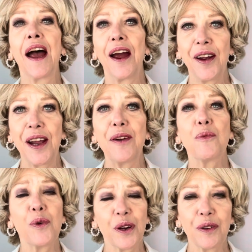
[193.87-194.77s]
All right, and
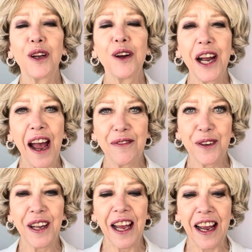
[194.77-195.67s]
we're gonna look after
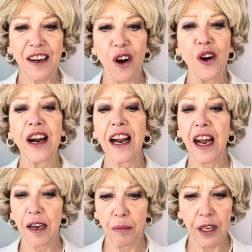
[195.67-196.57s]
that on,
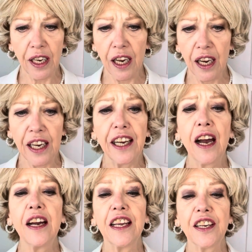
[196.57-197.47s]
uh, yeah,
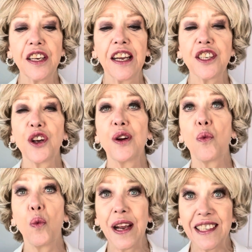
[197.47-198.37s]
it is
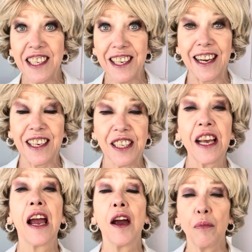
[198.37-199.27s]
on Wednesday's
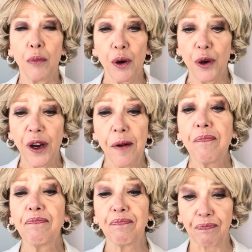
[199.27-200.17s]
program.
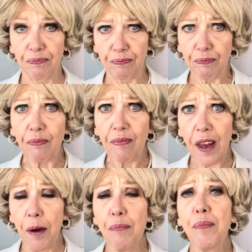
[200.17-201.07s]

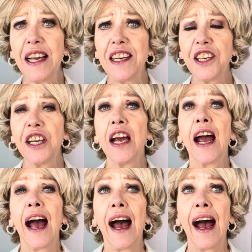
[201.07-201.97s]
But
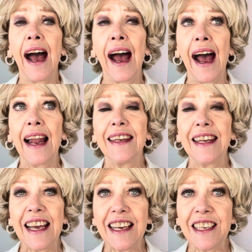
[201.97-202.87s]

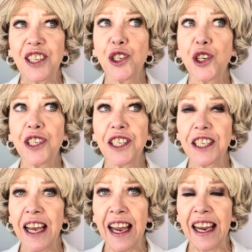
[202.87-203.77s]
let's just
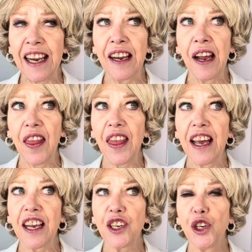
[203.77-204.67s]
say
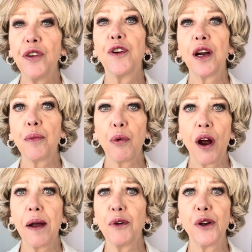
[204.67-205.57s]
that you've got a
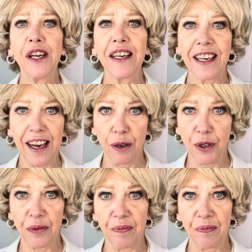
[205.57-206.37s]
primary account.